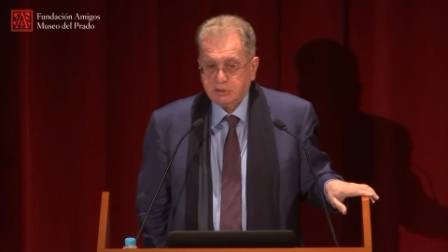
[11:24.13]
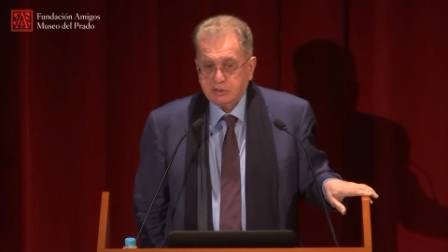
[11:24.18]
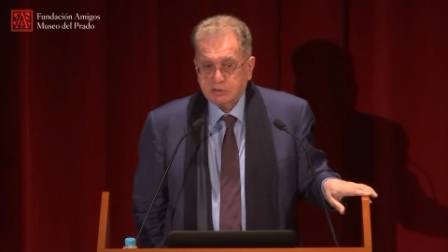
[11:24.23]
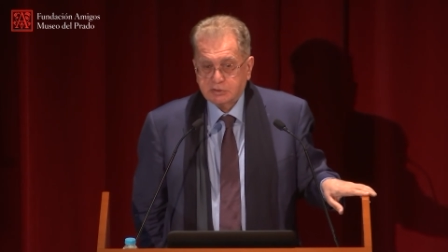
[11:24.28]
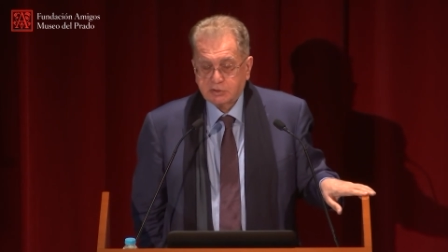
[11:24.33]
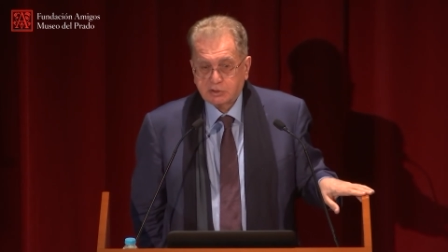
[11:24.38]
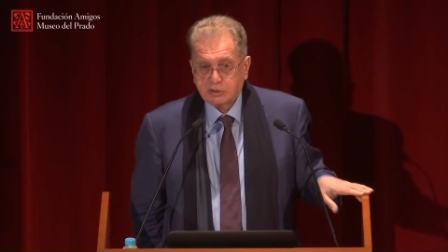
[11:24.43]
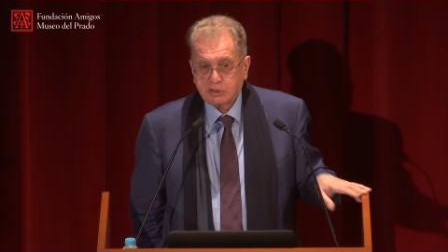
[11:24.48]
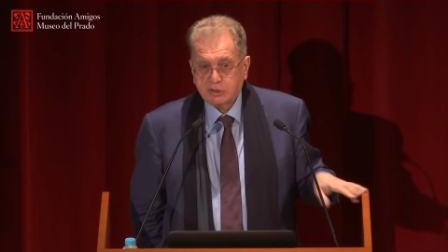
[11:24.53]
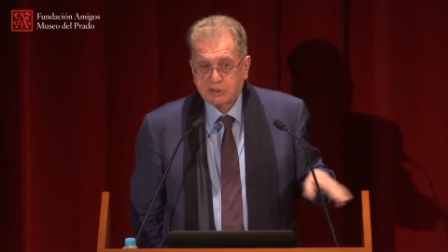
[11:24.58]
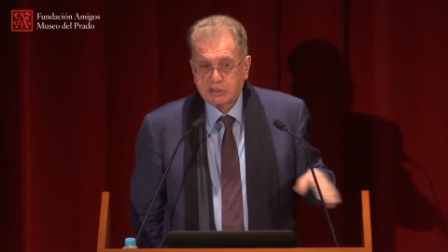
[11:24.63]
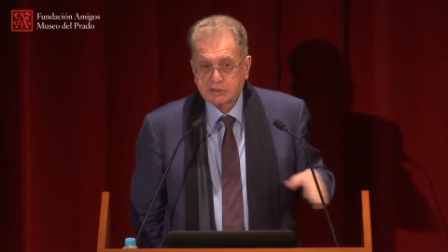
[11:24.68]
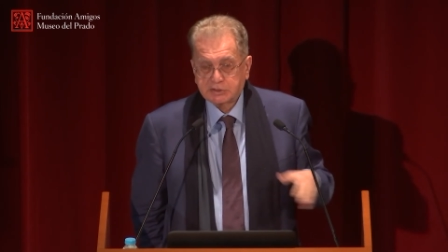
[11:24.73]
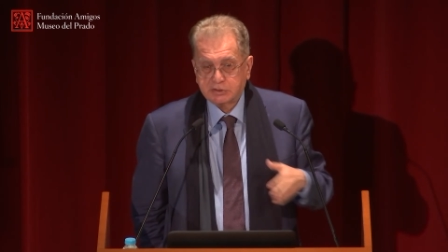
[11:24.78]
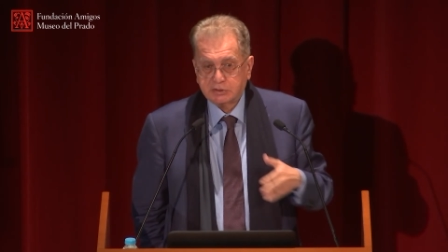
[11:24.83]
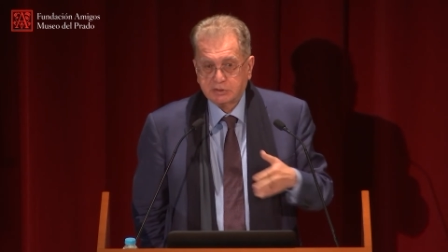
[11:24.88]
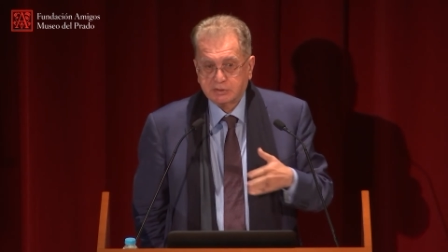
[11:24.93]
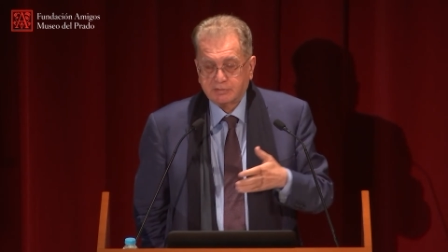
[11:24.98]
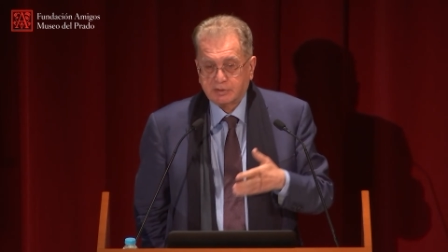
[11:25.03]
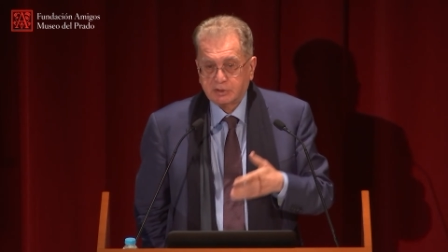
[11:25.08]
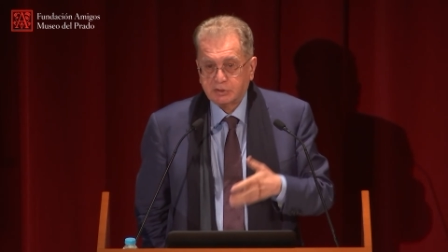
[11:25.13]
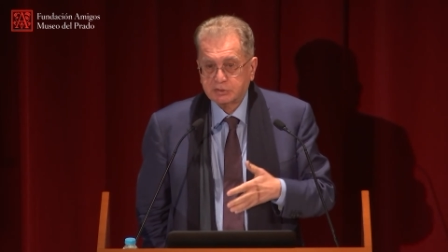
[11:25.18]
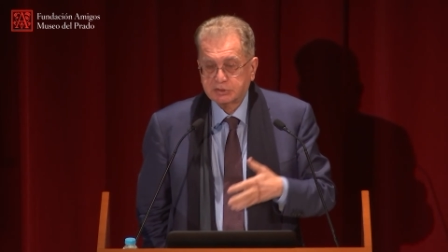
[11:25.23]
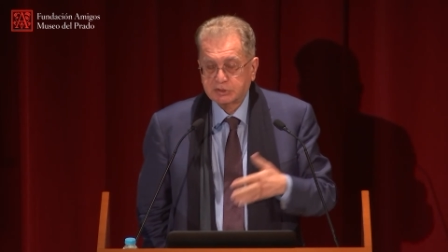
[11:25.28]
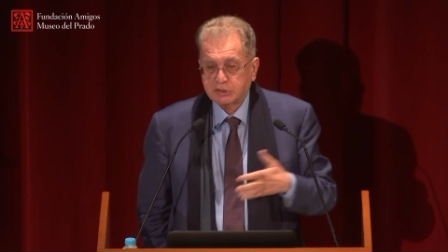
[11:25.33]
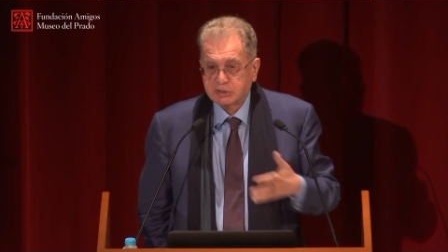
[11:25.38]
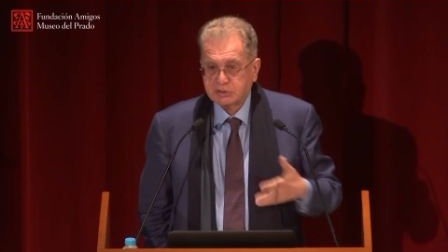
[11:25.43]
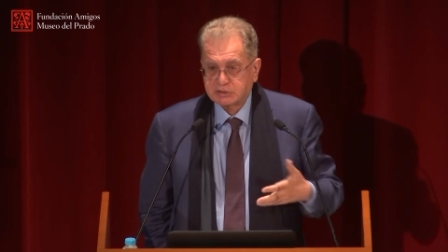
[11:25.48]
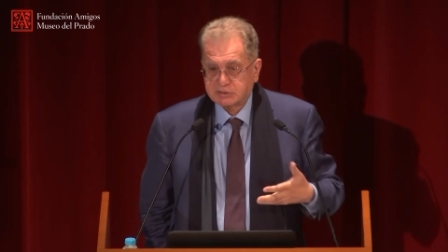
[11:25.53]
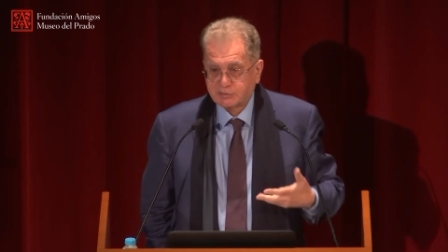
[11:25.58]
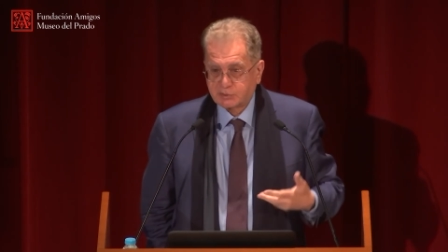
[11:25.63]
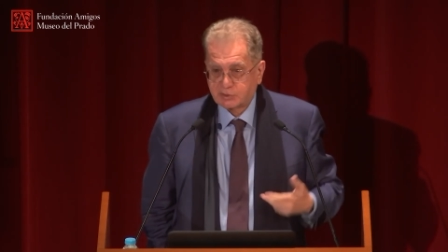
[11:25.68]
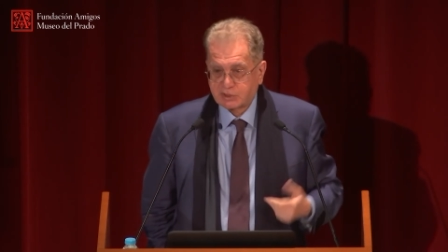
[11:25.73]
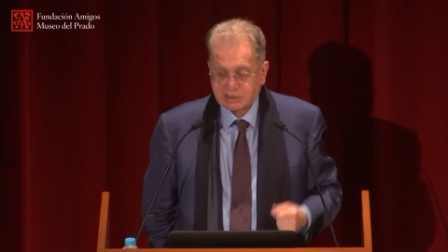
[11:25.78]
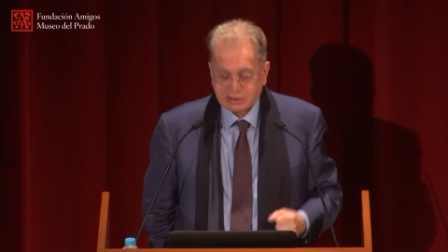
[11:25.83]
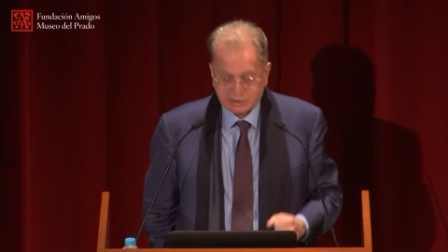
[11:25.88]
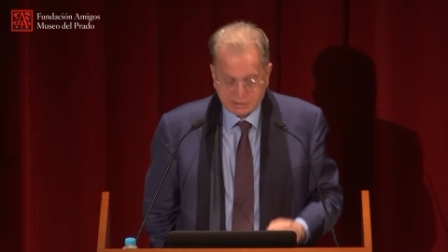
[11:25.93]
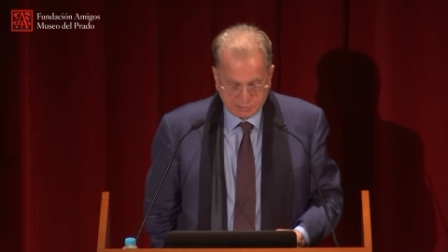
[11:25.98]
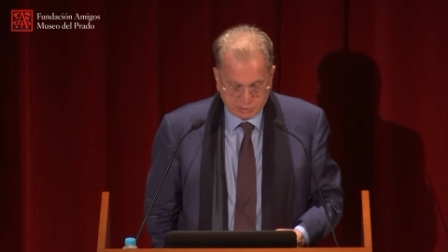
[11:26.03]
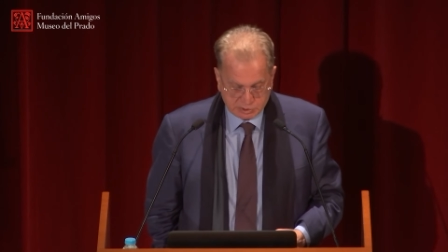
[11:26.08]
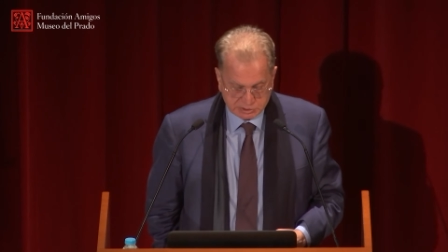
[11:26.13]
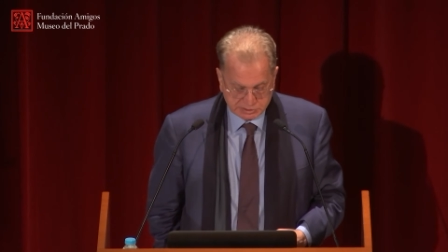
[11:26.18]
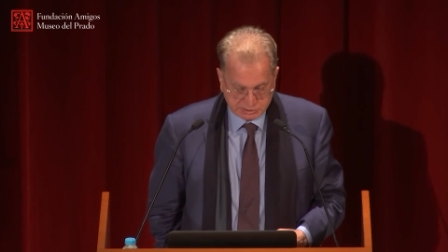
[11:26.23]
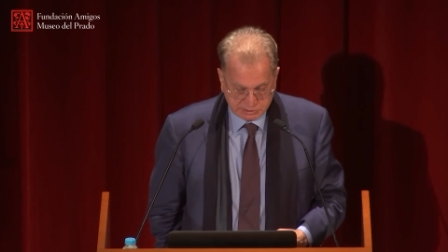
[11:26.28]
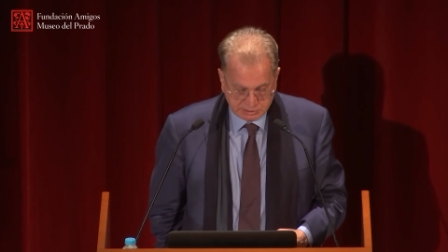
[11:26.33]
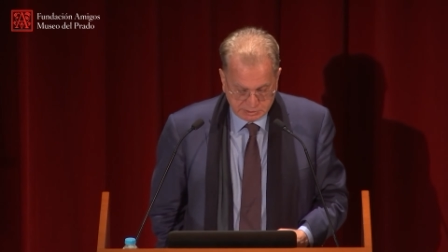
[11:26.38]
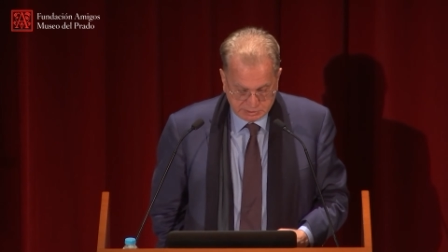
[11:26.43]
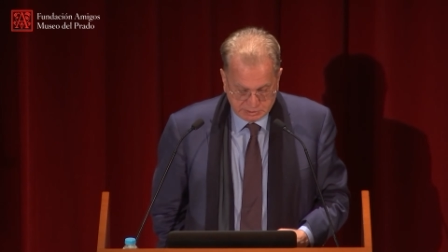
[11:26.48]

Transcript: Certainly Russian Revolution is for us the most